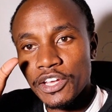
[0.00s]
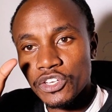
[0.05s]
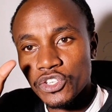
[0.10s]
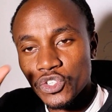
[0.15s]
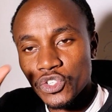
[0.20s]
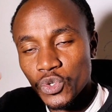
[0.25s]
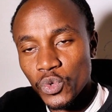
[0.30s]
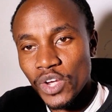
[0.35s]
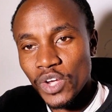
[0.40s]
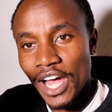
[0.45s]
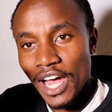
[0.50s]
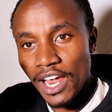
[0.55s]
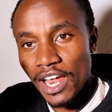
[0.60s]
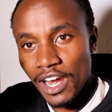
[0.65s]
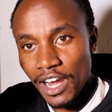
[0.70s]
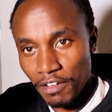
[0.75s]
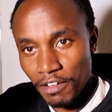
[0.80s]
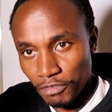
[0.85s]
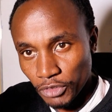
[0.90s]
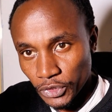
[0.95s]
sugar
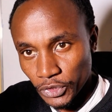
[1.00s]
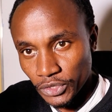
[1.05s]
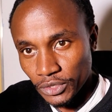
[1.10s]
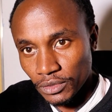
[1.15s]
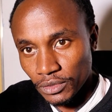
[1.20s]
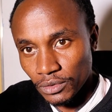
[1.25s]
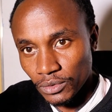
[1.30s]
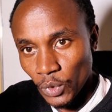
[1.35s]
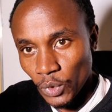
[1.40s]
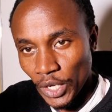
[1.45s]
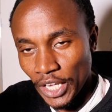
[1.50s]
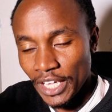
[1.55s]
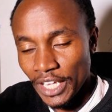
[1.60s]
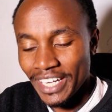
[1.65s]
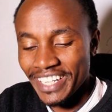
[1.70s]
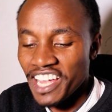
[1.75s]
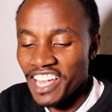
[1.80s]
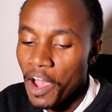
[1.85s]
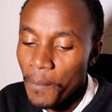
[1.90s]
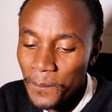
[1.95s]
levels.
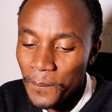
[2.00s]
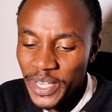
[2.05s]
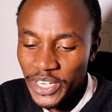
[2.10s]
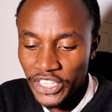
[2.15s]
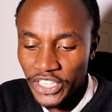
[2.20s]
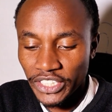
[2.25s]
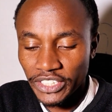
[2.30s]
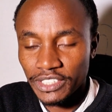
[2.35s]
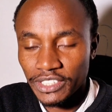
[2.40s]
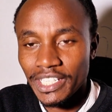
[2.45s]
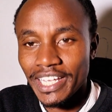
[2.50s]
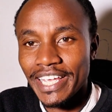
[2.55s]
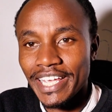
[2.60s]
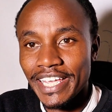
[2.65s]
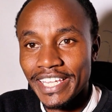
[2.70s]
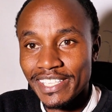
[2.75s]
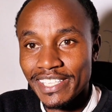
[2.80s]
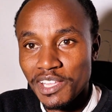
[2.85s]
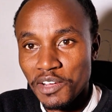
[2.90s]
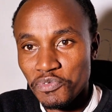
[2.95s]
Okay, diabetes
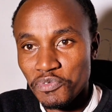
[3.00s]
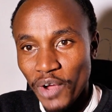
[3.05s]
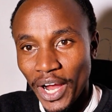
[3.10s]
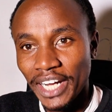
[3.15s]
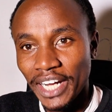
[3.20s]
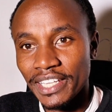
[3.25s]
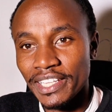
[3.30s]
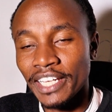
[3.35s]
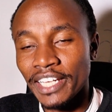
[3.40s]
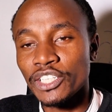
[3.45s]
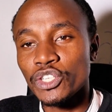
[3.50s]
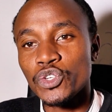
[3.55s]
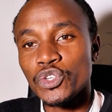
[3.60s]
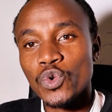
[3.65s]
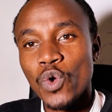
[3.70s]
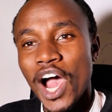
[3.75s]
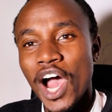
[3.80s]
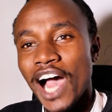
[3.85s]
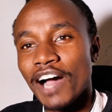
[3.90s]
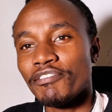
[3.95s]
is the fact that
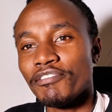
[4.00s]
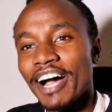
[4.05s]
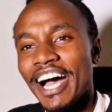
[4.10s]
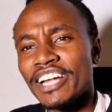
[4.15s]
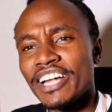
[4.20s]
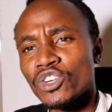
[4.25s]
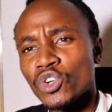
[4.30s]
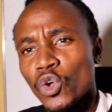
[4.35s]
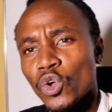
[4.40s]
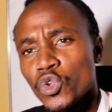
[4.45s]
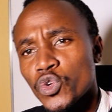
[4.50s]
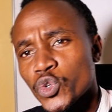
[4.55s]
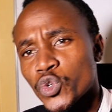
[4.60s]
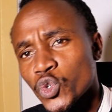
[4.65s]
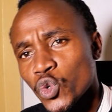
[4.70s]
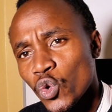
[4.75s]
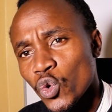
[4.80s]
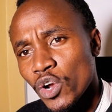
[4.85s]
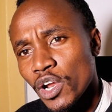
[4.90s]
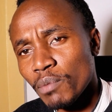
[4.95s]
you have
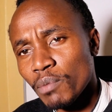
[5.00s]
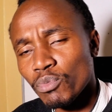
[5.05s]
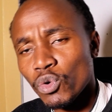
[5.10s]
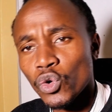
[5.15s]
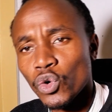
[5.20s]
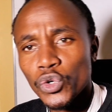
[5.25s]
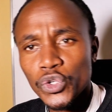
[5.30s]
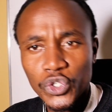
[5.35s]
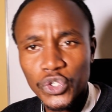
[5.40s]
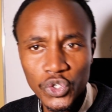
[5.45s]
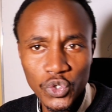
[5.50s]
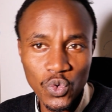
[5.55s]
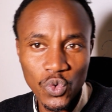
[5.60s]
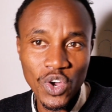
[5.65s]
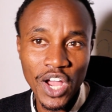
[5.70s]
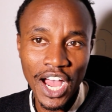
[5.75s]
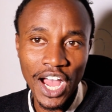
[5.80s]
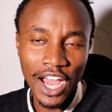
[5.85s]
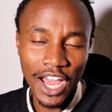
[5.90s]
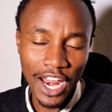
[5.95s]
uncontrollable
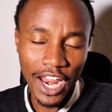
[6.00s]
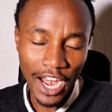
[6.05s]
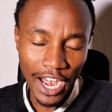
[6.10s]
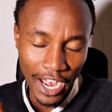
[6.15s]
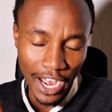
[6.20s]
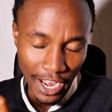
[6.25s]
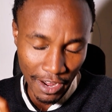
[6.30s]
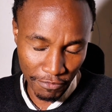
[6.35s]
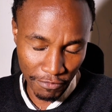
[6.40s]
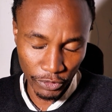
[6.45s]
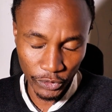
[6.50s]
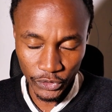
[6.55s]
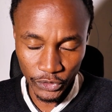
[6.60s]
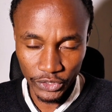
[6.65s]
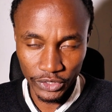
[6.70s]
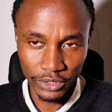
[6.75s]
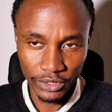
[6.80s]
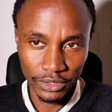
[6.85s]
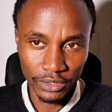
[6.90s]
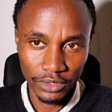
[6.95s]
sugar
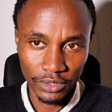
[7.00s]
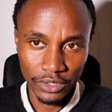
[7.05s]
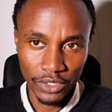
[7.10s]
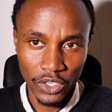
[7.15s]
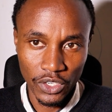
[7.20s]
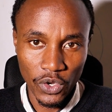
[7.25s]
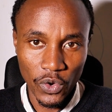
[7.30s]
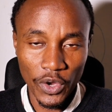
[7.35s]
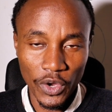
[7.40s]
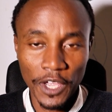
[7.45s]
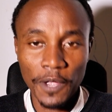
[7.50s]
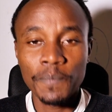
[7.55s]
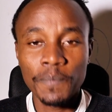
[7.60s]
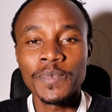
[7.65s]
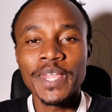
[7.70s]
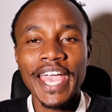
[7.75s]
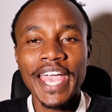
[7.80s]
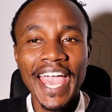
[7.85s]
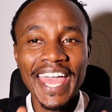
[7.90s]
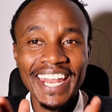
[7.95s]
levels. Okay,
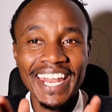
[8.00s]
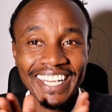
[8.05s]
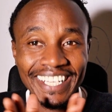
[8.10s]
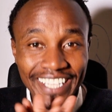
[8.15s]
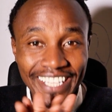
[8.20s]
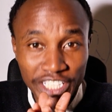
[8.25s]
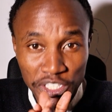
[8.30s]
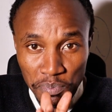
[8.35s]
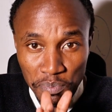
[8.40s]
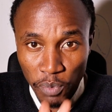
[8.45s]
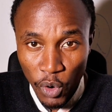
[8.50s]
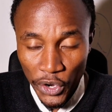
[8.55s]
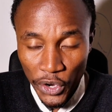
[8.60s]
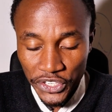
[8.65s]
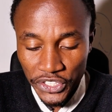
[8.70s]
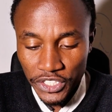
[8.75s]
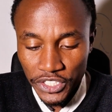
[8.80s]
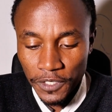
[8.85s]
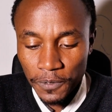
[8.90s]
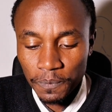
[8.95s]
and at this
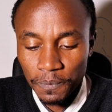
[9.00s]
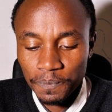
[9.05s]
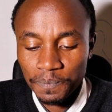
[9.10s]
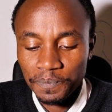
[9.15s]
point,